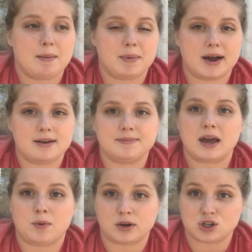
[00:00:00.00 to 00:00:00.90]
but
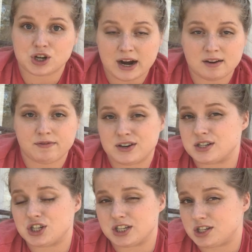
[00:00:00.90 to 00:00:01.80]
I want to try to
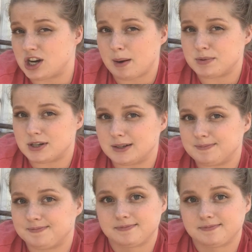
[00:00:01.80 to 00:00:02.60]
finish this chapter